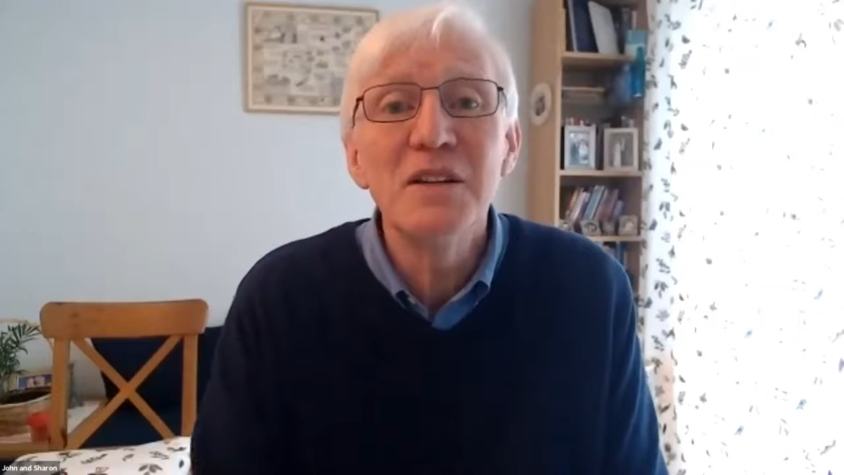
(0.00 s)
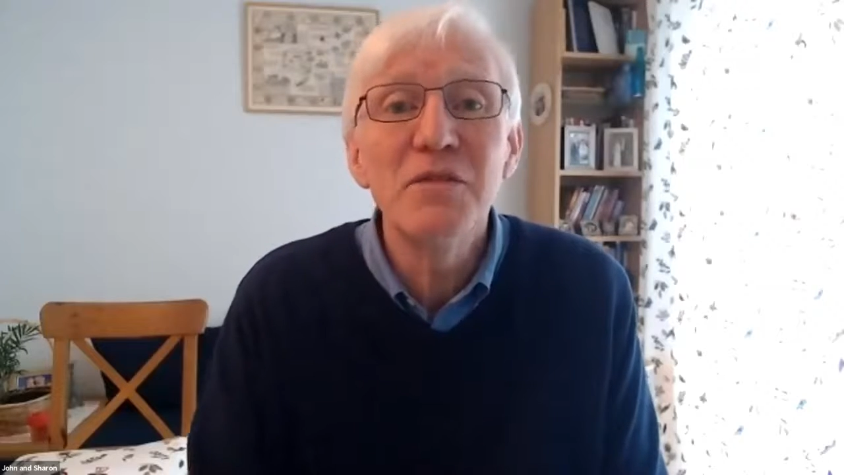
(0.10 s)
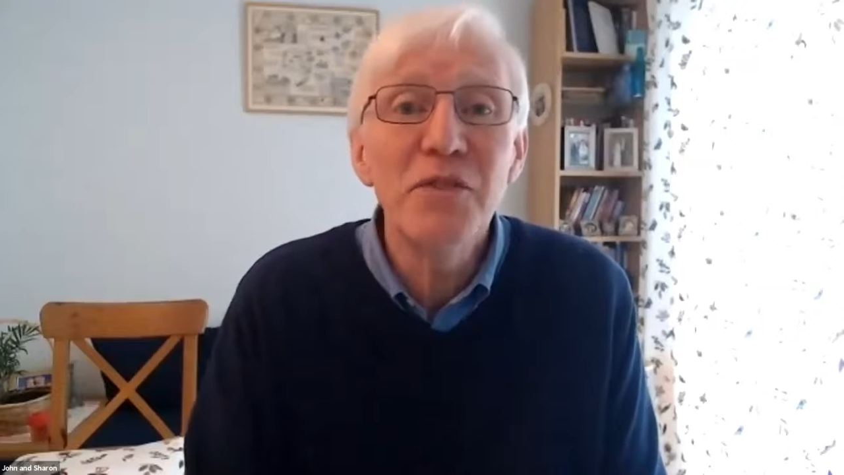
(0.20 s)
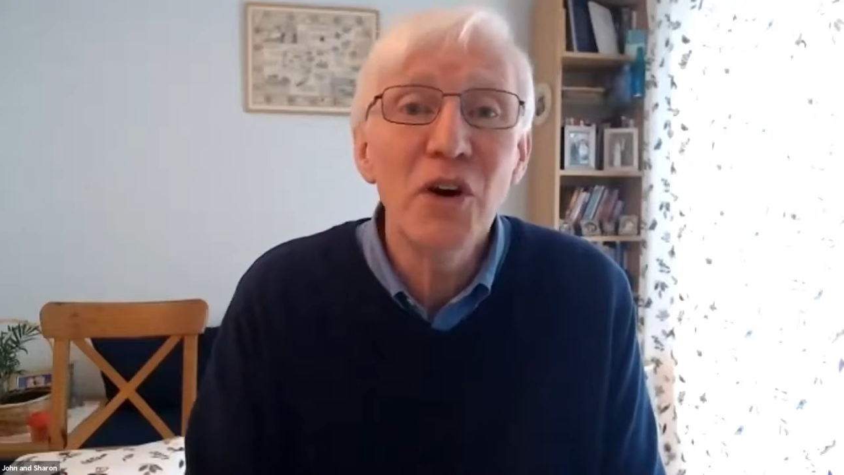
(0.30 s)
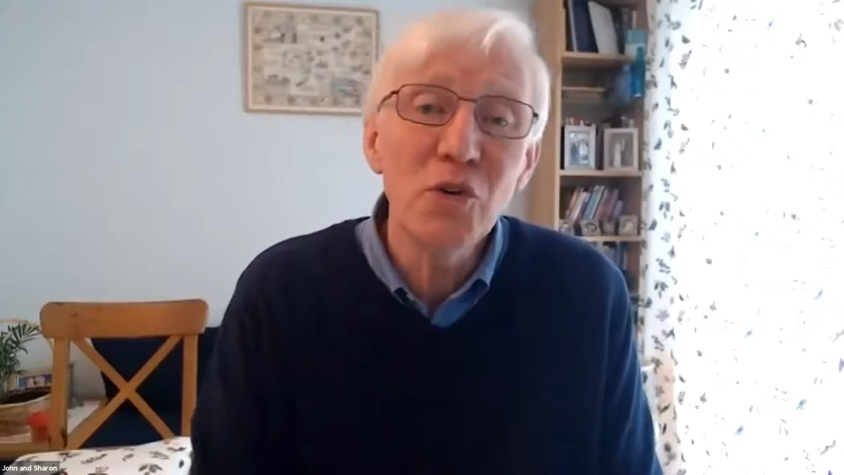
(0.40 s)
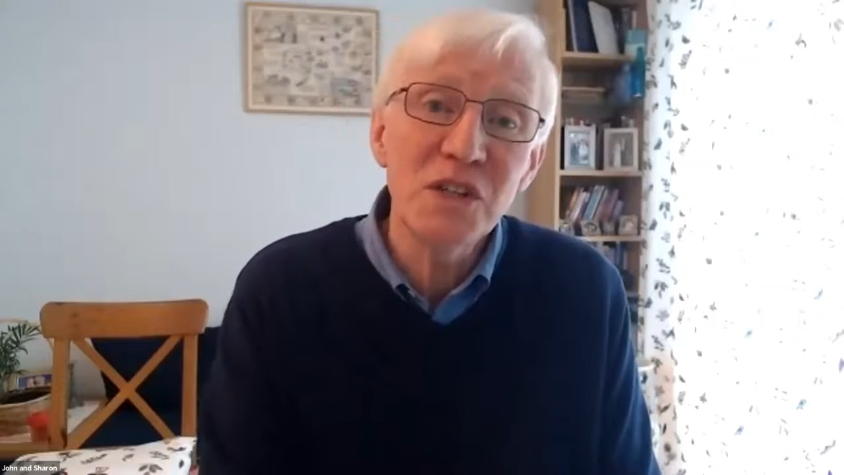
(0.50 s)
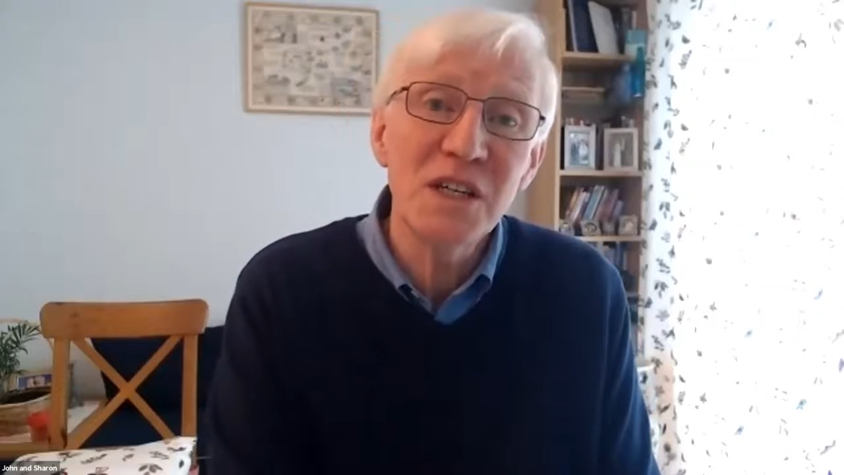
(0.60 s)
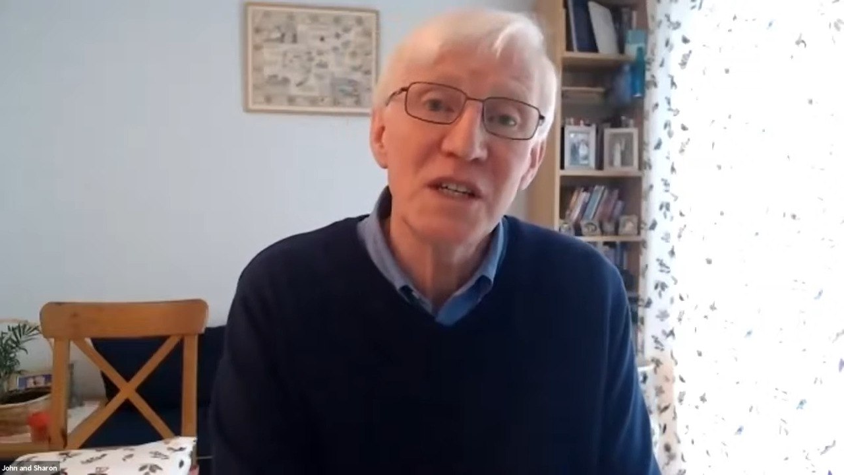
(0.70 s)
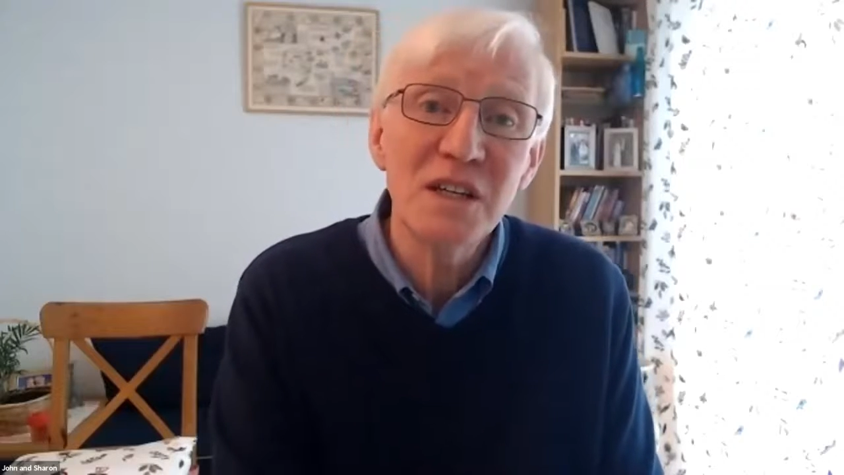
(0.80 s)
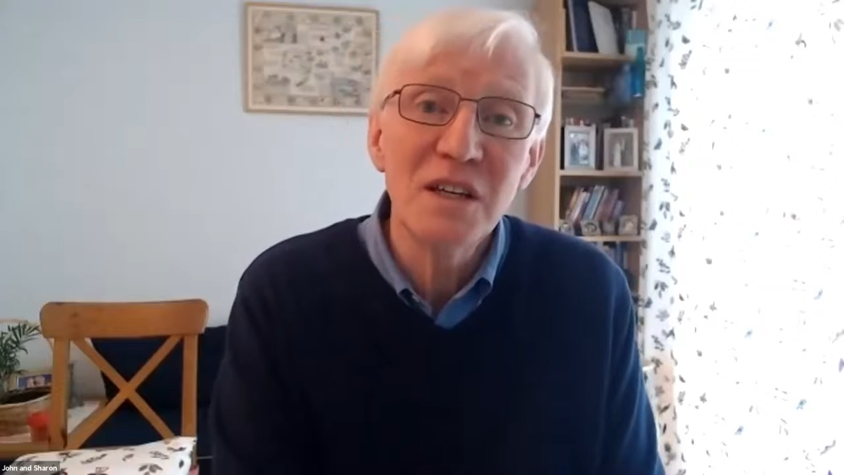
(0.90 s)

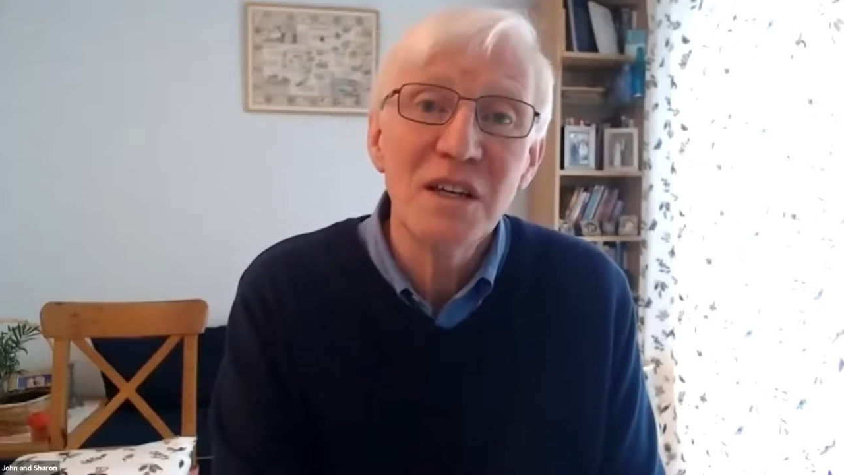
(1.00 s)
devoted